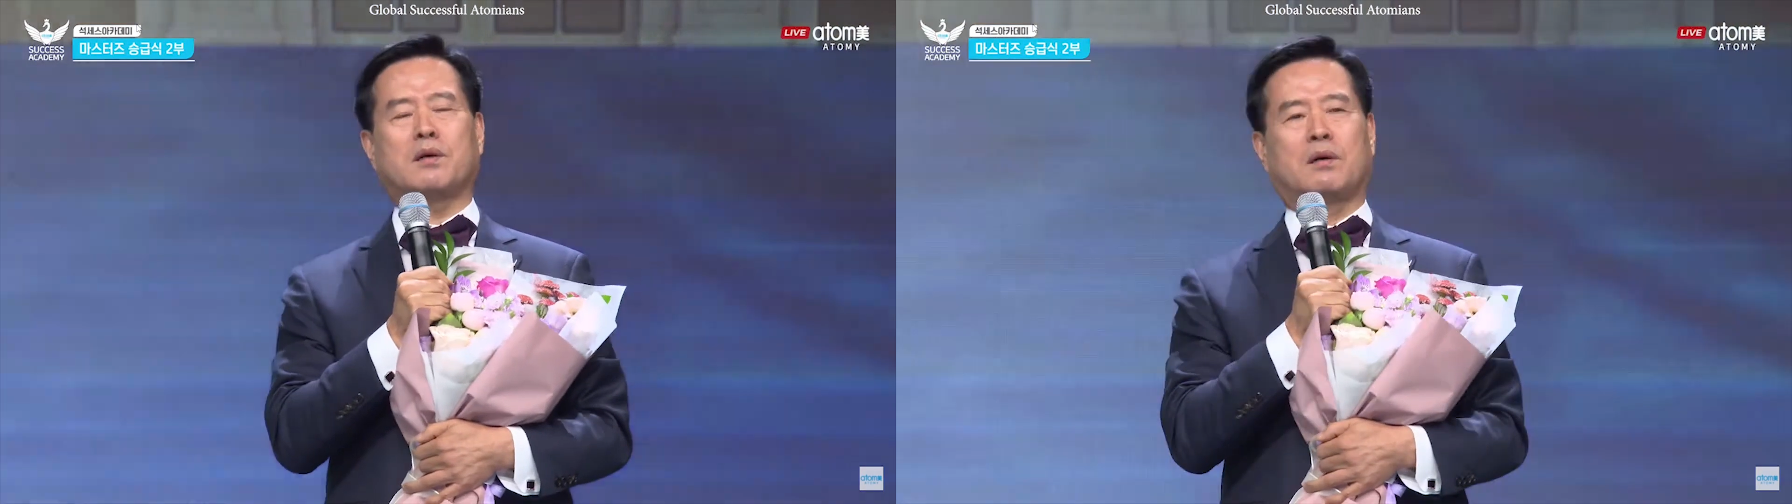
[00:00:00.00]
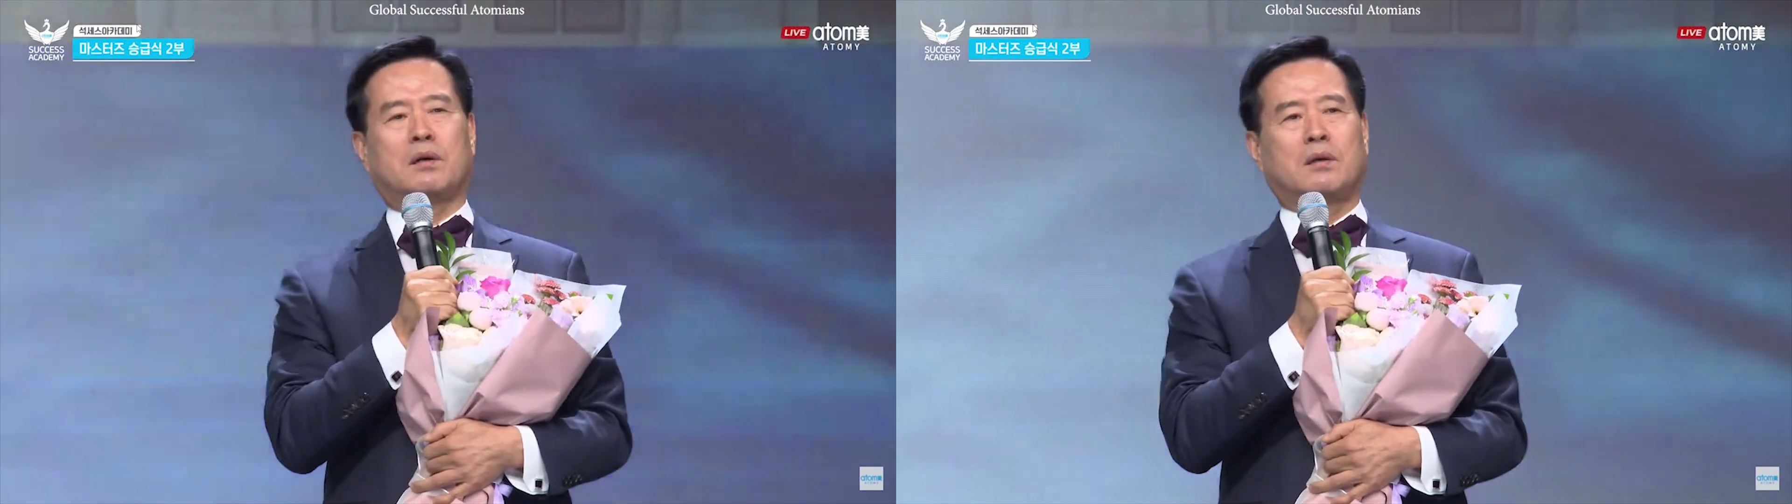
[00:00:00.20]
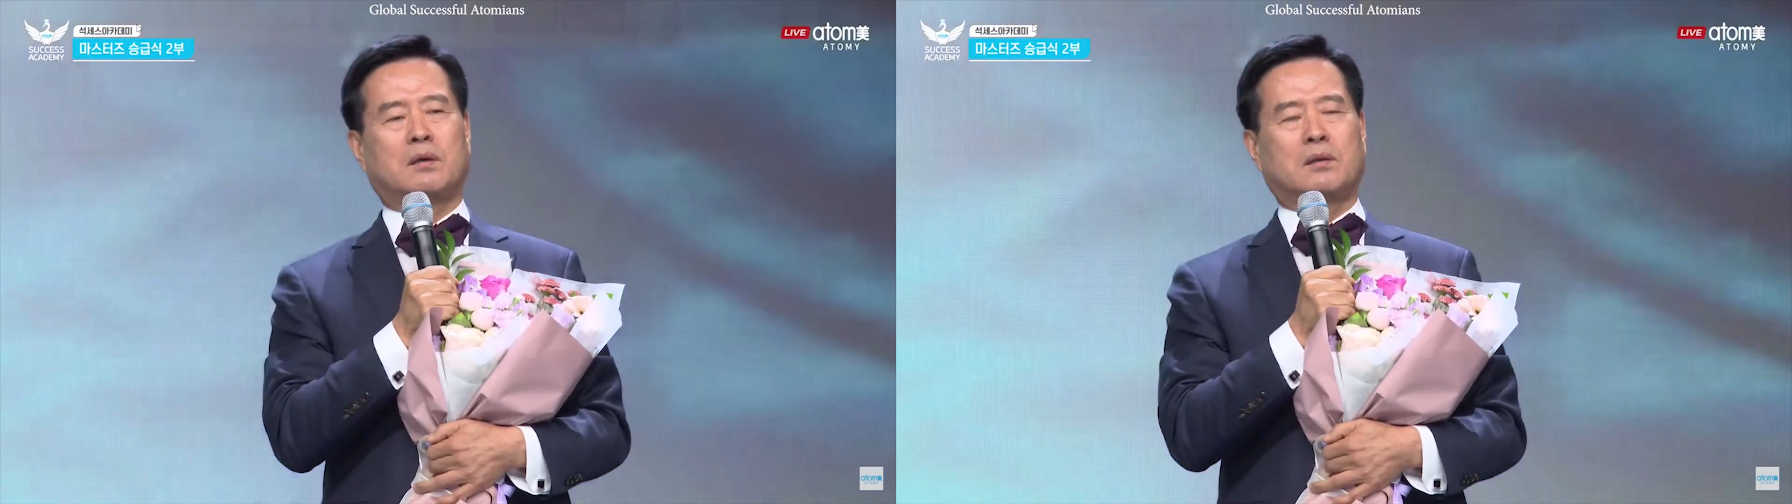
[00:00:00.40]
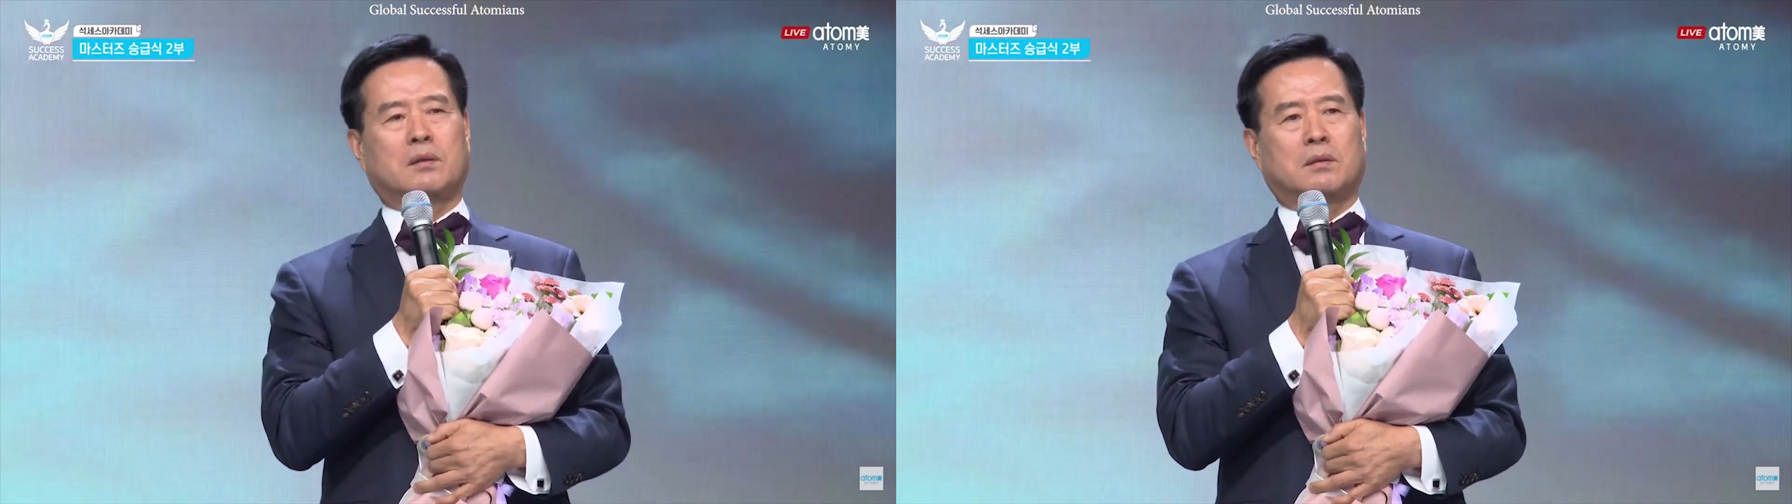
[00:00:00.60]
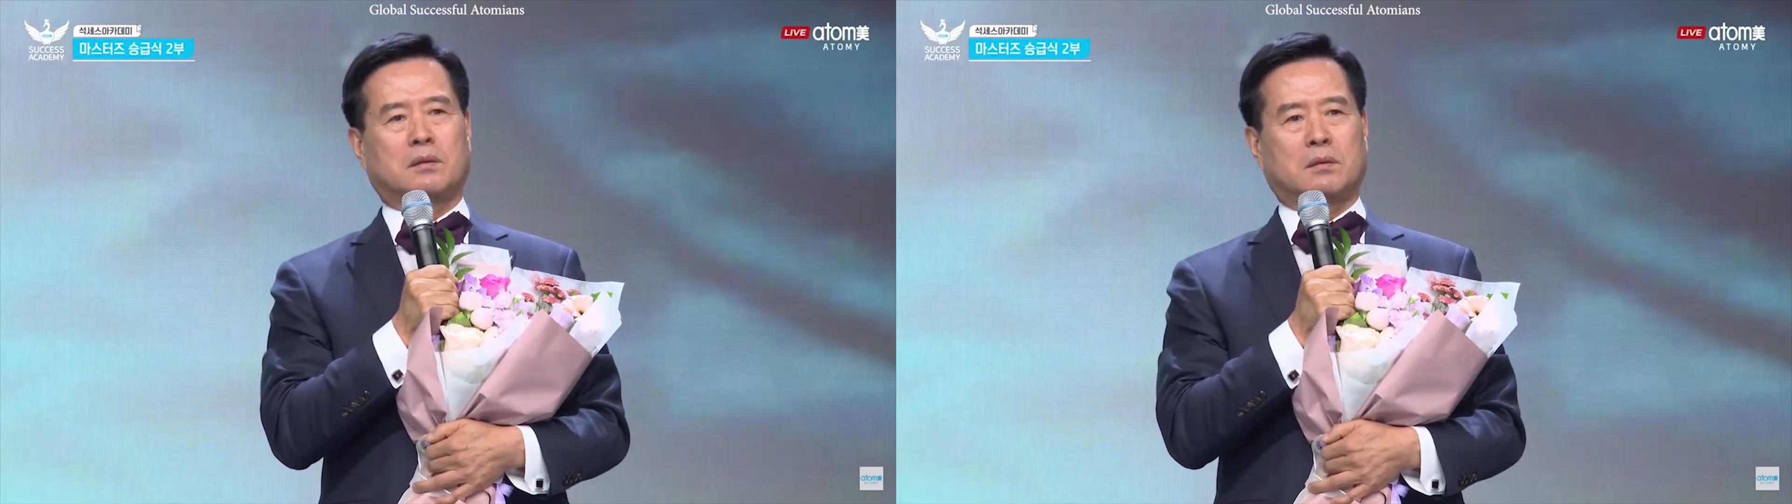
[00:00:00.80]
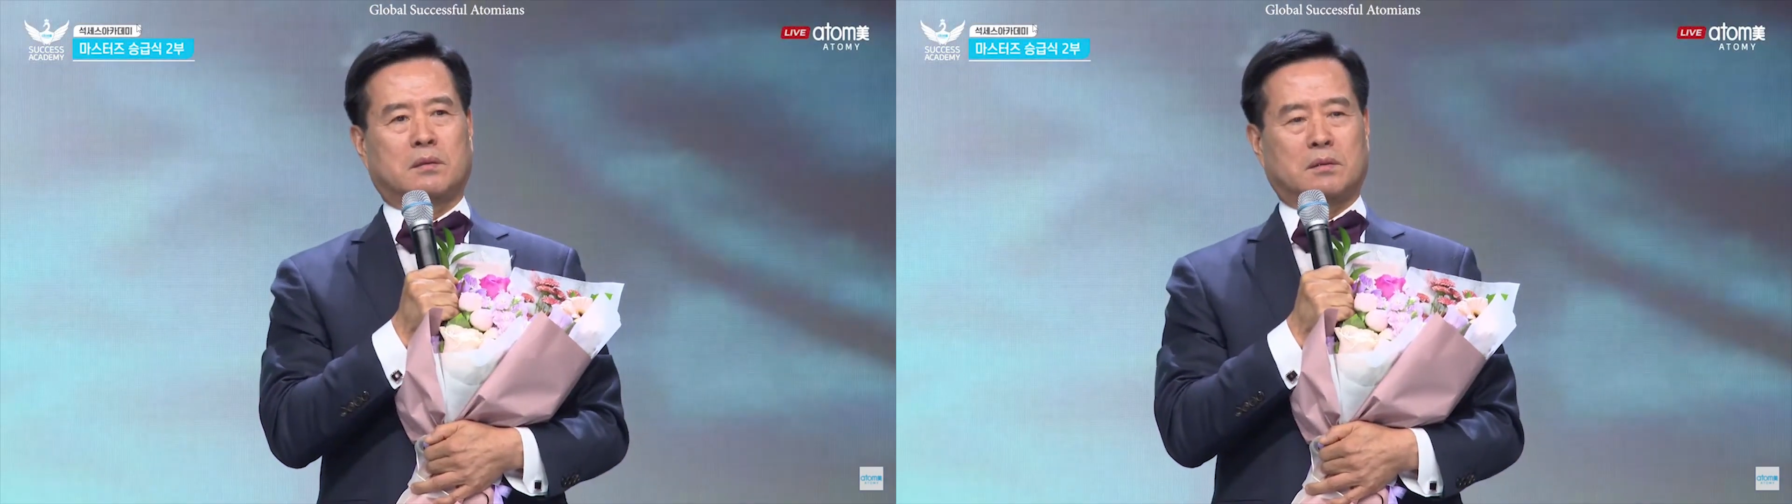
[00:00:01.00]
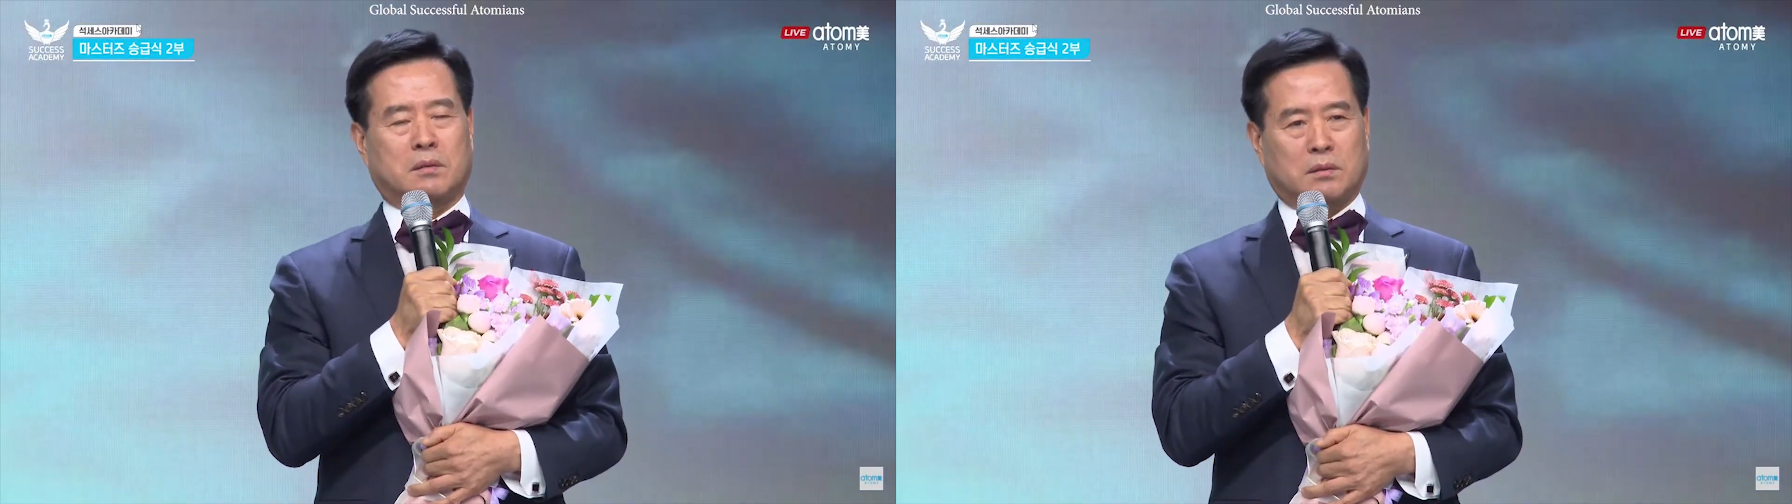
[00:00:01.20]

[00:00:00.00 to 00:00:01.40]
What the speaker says: mother because